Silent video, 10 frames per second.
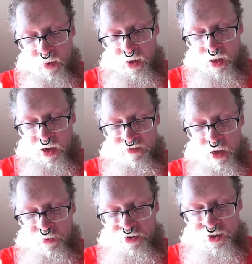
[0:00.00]
And if I
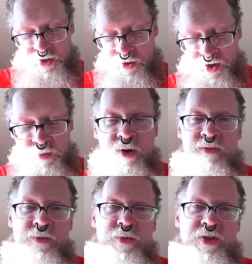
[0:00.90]
was to tr- to move
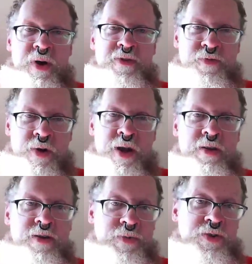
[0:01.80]
in with my
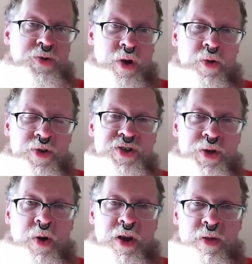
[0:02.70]
friend, with who I originally
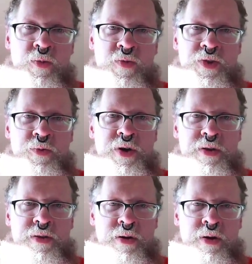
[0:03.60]
wanted to move in
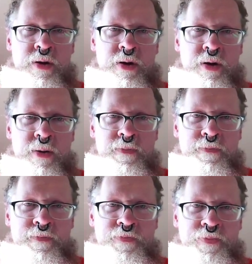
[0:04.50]
with, uh,
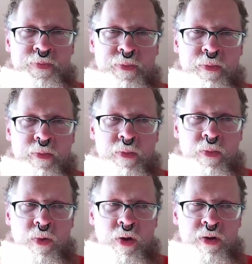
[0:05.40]

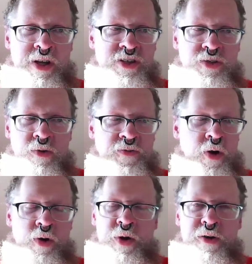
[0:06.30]
it's so
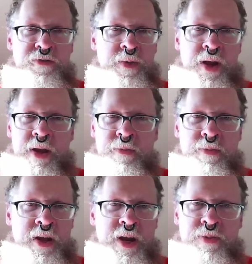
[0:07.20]
far away from any
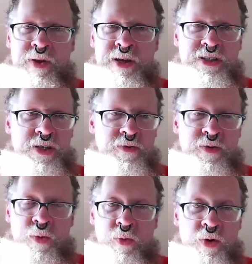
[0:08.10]
any place. You know,
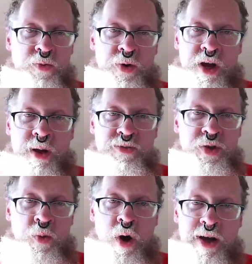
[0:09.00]
from w- when it comes to
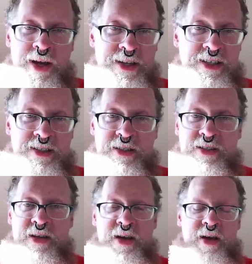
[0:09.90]
walking distance,
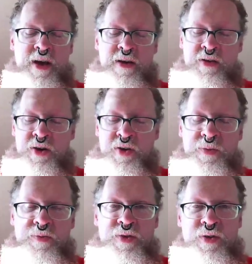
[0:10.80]
it, it, the
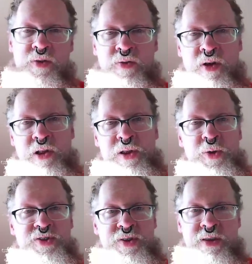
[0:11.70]
only
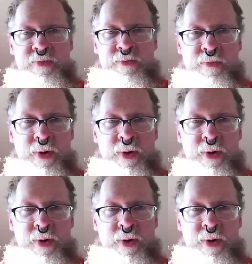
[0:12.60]
close thing